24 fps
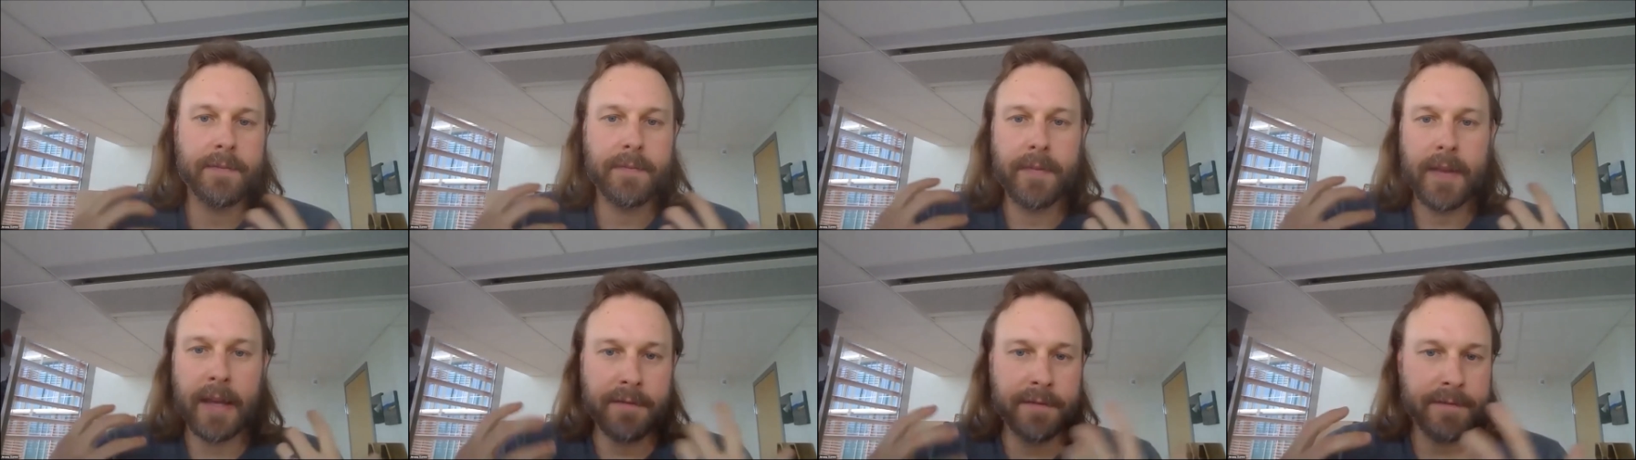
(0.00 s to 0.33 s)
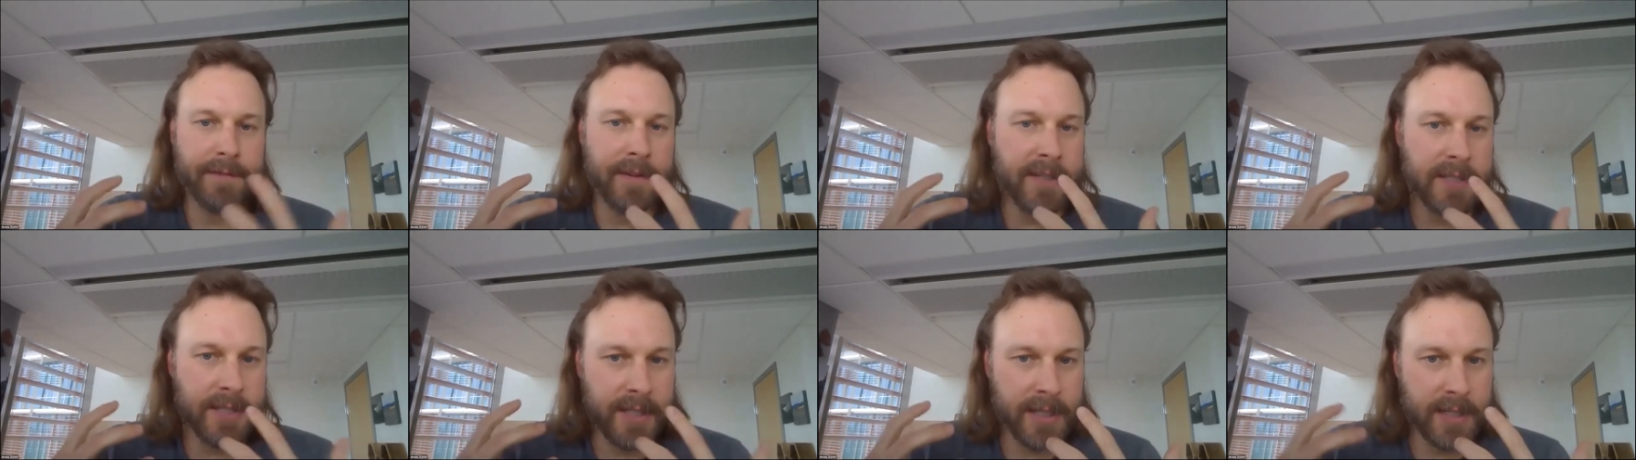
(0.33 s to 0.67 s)
and
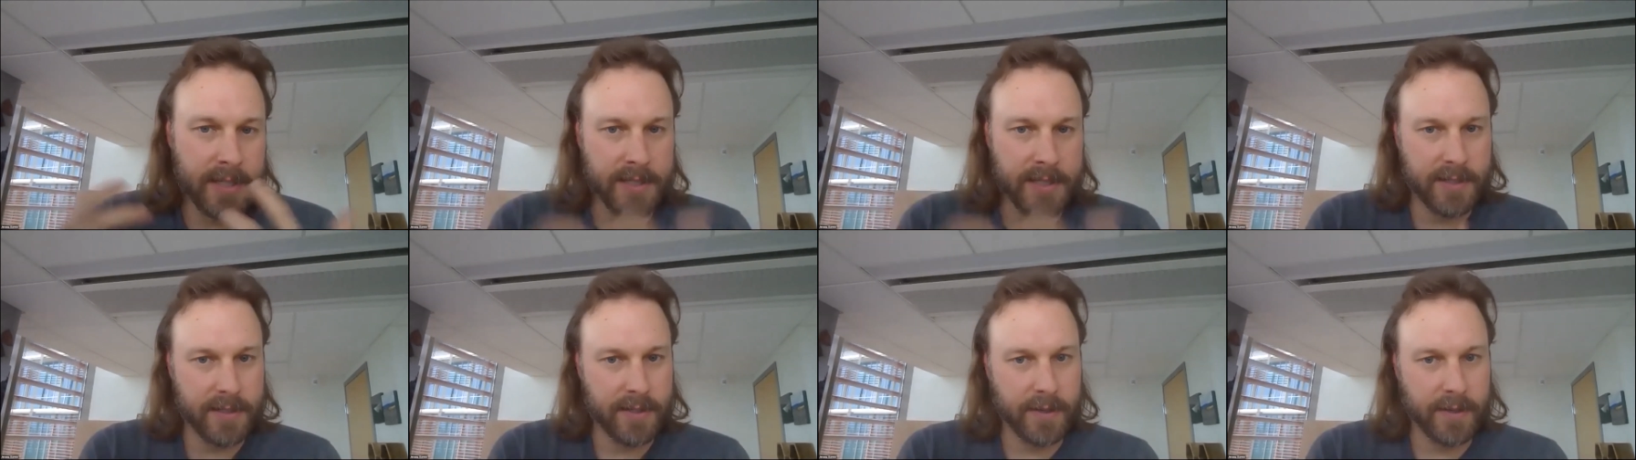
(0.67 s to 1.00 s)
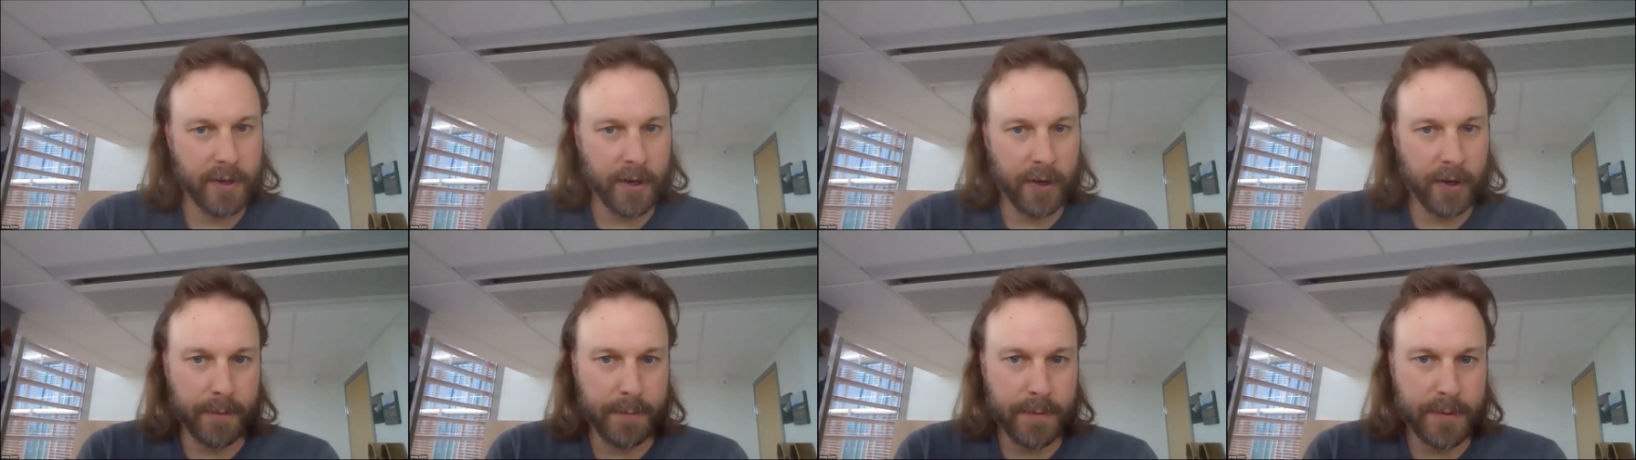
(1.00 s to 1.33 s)
physics
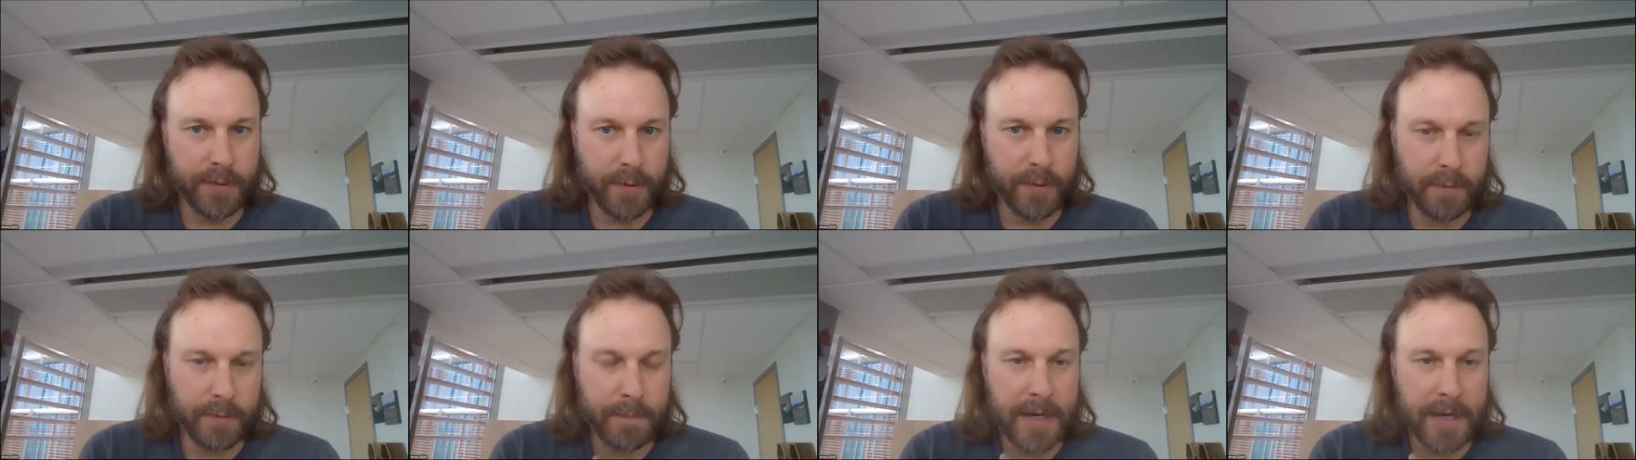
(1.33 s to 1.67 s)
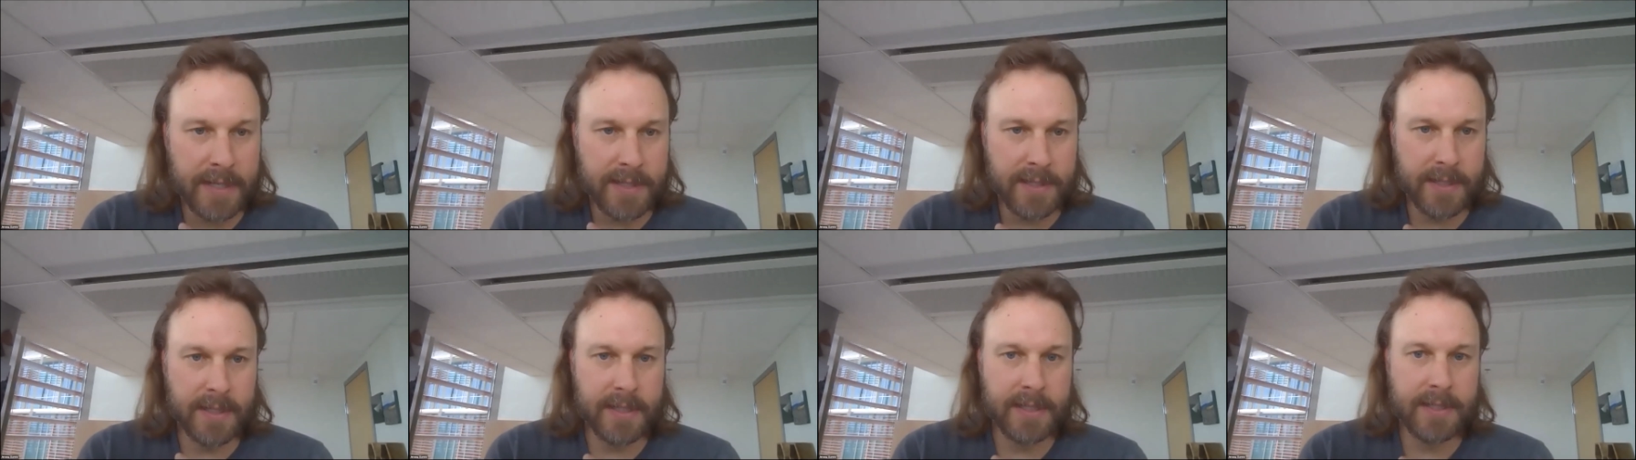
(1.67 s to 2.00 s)
are sort of
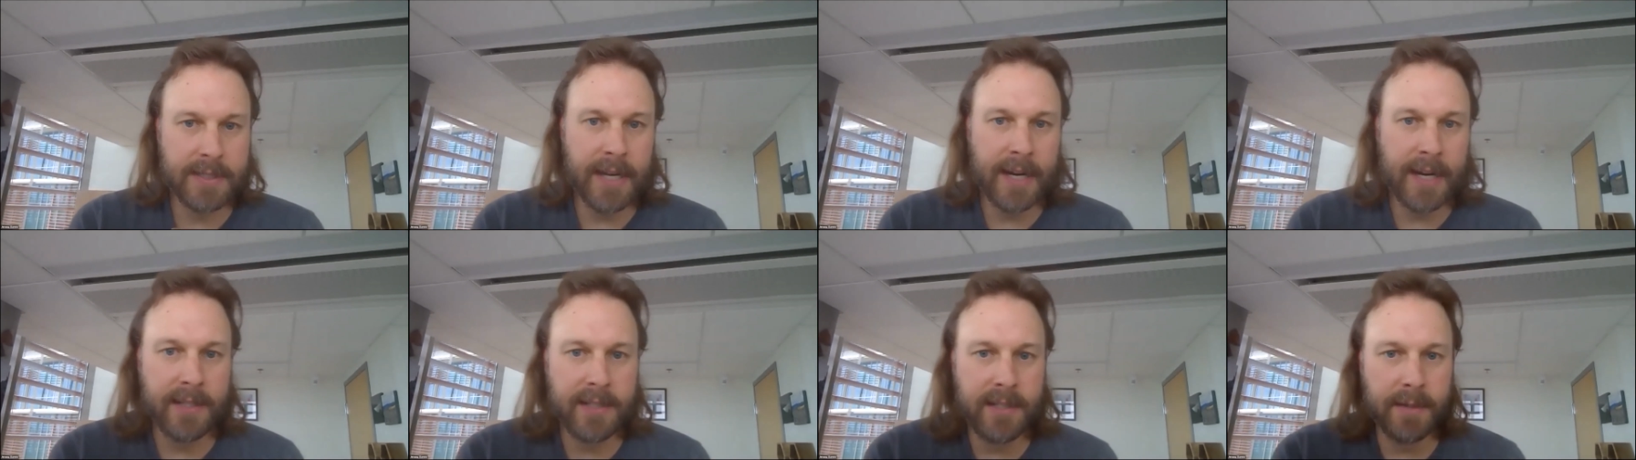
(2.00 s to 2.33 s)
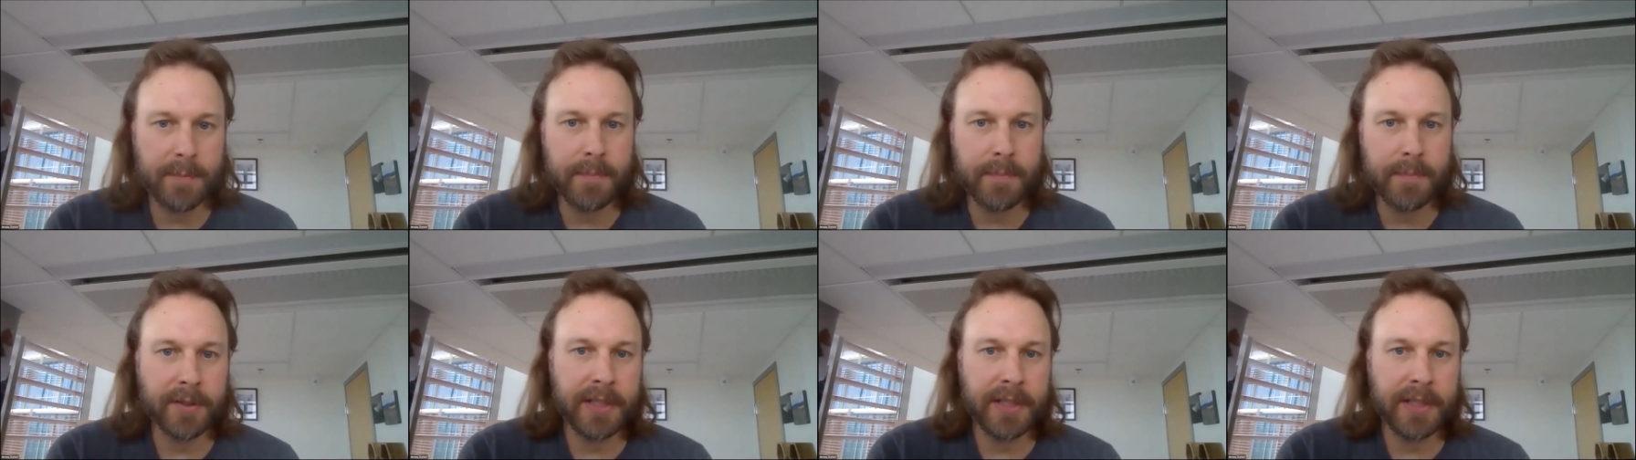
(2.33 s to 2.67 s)
basic science
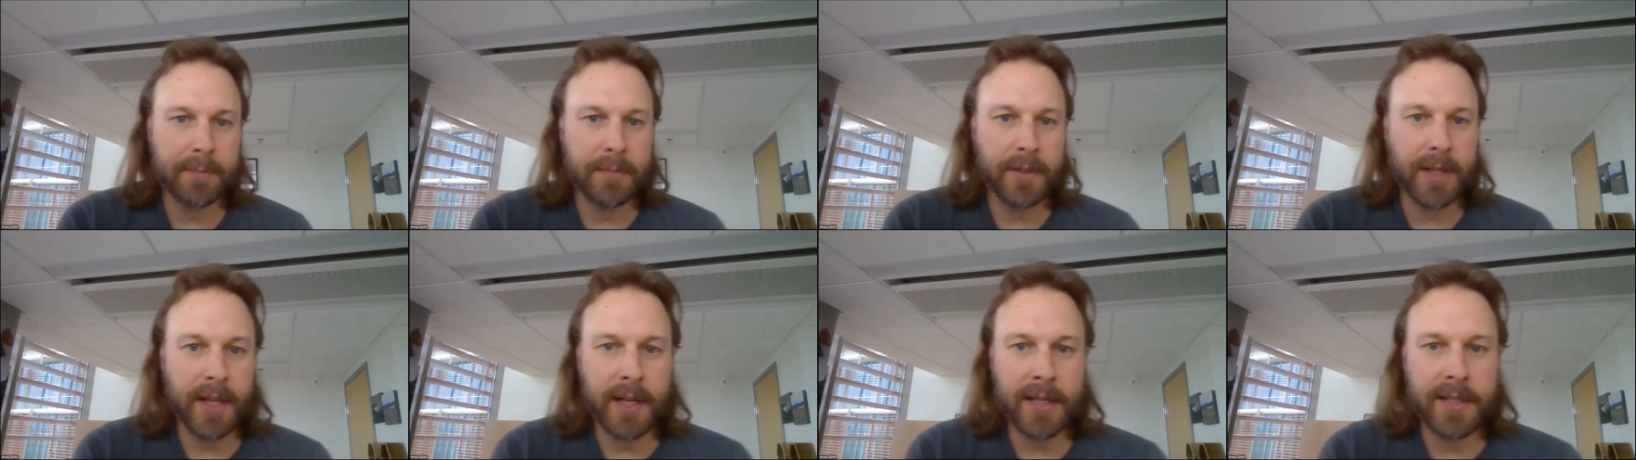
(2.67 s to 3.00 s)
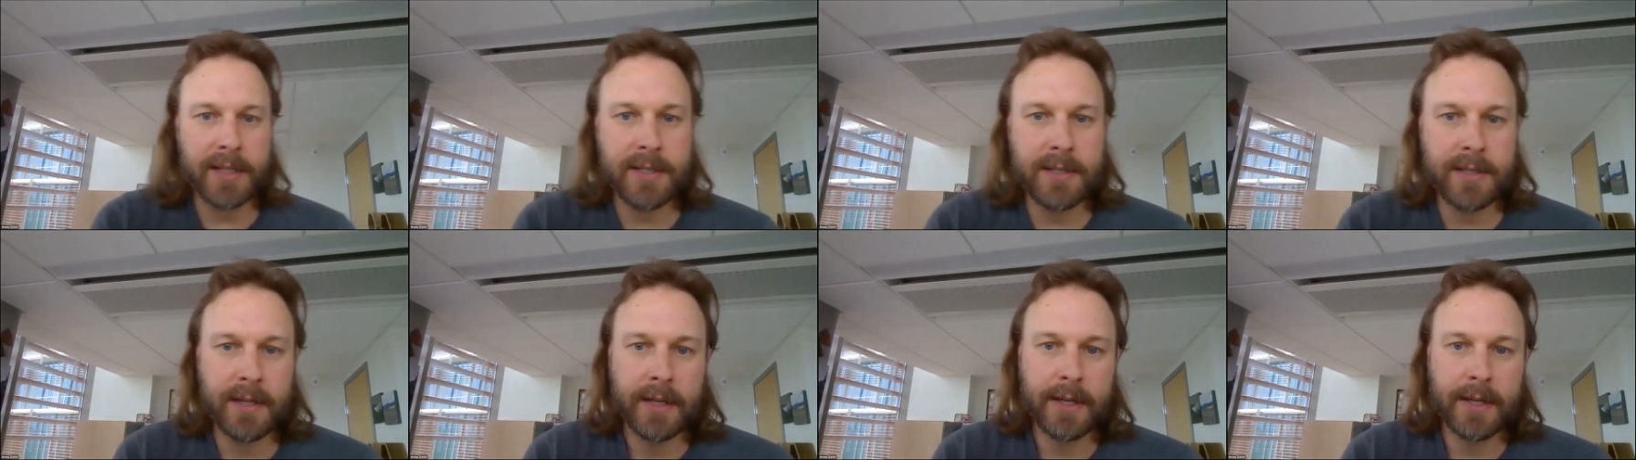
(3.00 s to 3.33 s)
and building
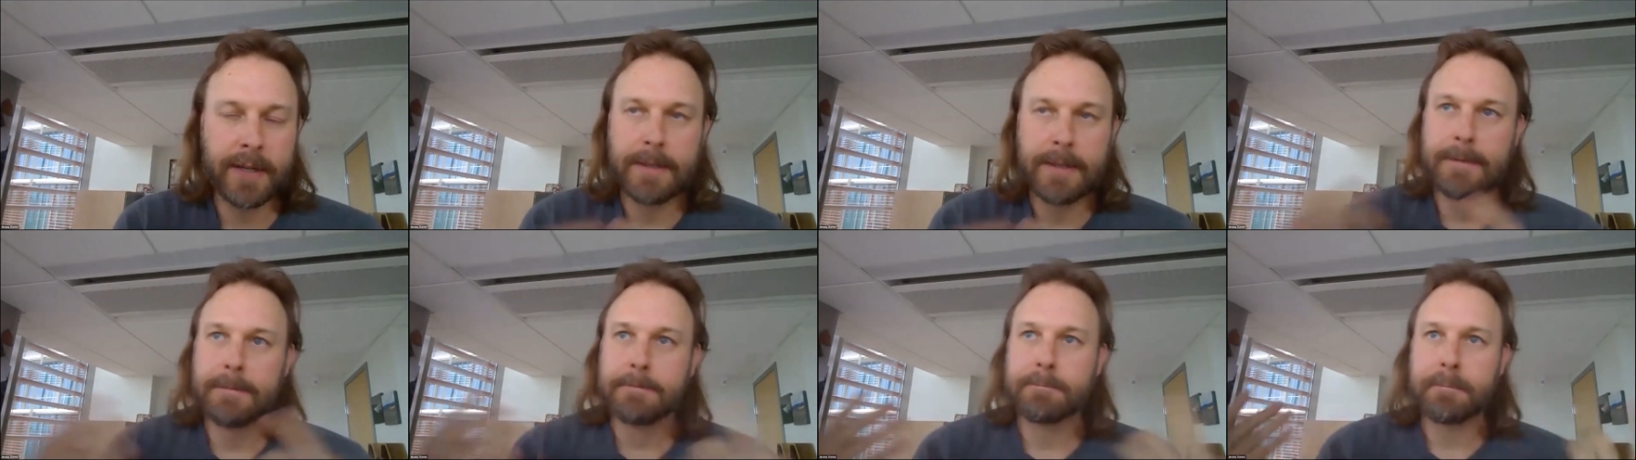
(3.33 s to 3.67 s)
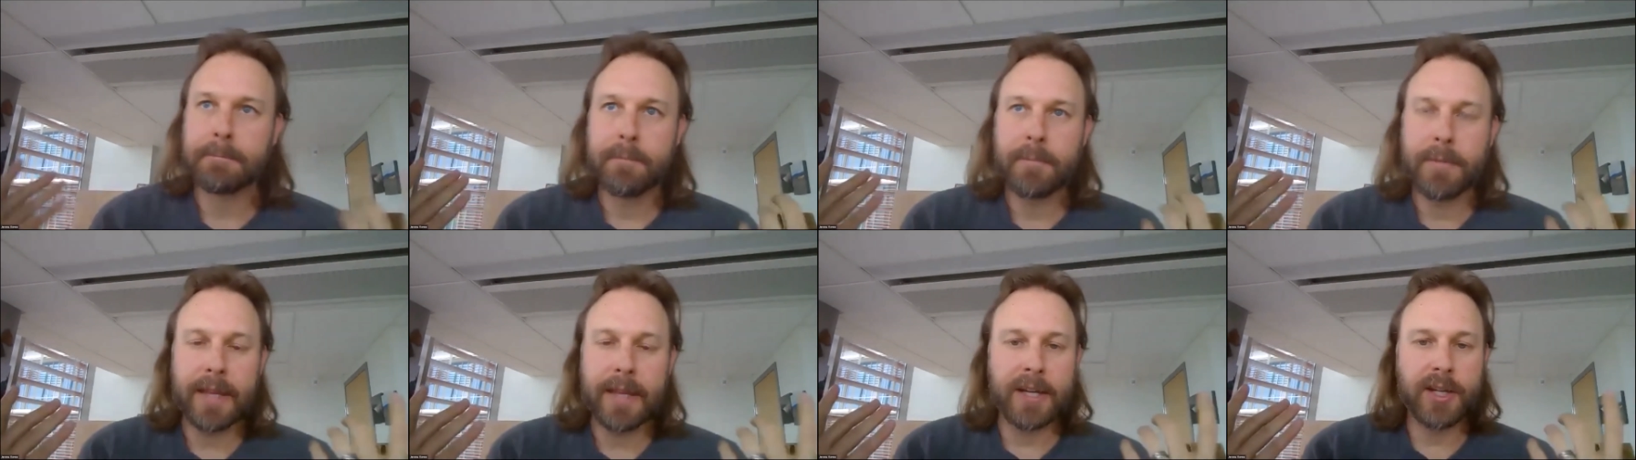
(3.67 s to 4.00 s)
blocks,
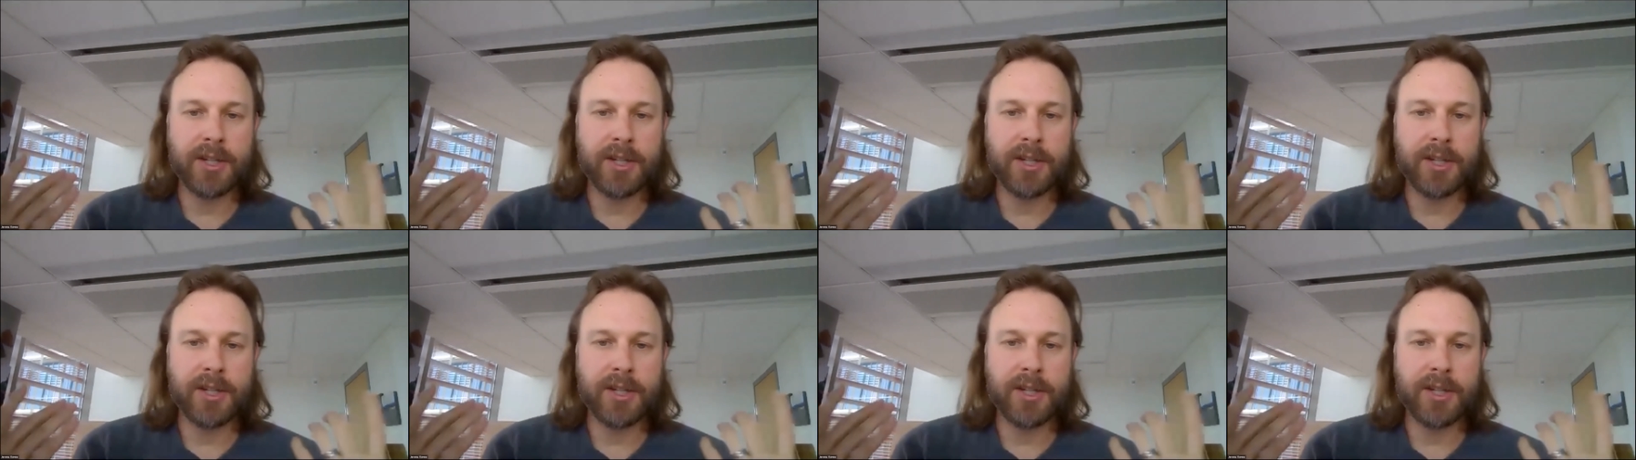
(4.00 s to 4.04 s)
they